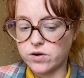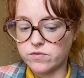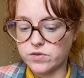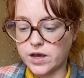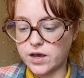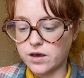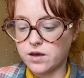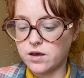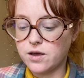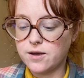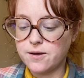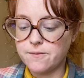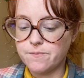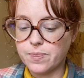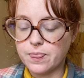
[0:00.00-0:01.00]
of like
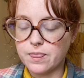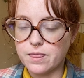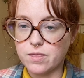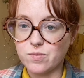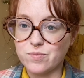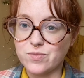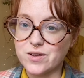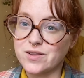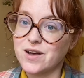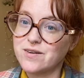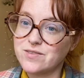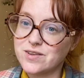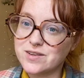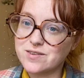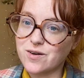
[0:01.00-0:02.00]
the
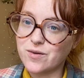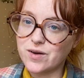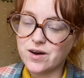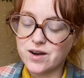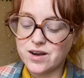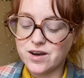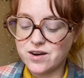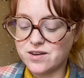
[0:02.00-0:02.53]
love that's going on here.